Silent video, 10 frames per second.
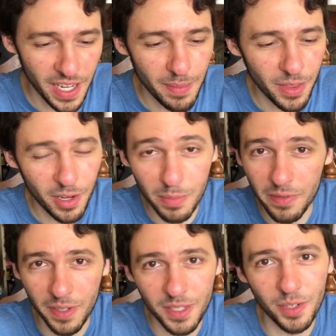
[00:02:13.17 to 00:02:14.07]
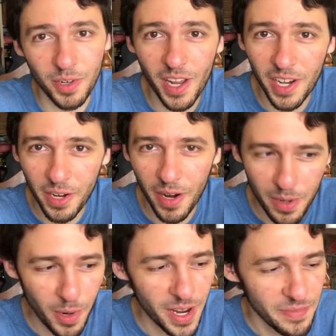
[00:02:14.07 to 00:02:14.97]
game, I thought it'd be fun to learn it on here
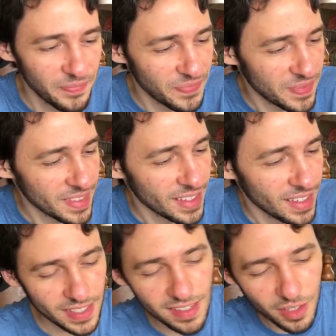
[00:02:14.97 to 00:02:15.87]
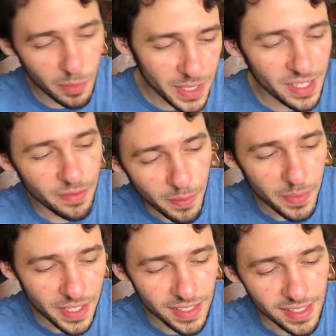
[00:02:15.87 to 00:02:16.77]
anyway. It's a little bit different
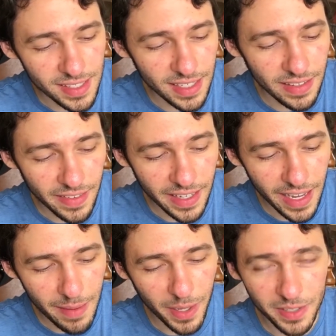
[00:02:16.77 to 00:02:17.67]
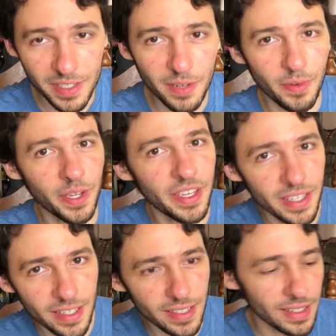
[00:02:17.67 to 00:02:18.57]
because in the game I use a different
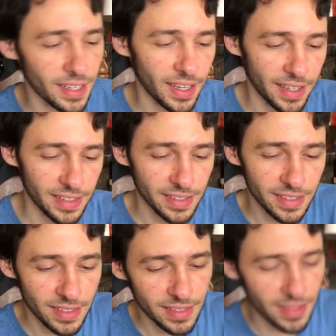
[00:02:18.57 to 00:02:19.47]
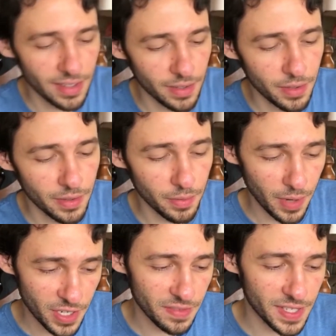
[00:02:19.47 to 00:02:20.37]
key and the
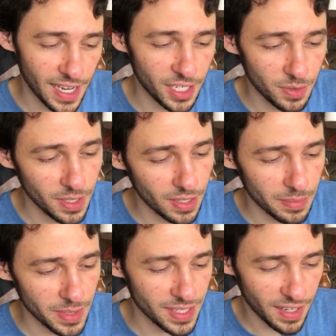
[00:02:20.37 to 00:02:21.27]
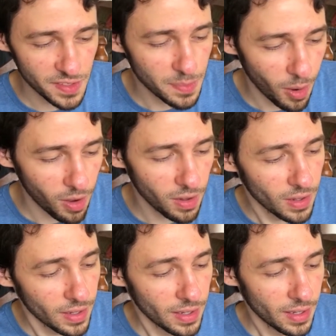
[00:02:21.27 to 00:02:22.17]
range of this actual kalimba is kind of small.
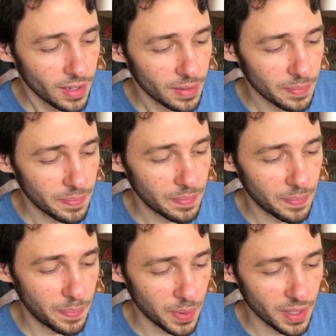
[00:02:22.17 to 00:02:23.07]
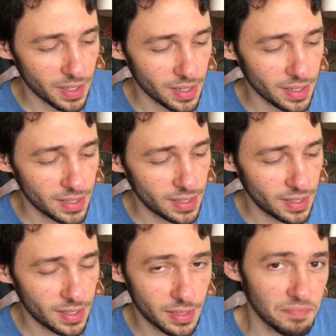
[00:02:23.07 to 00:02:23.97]
But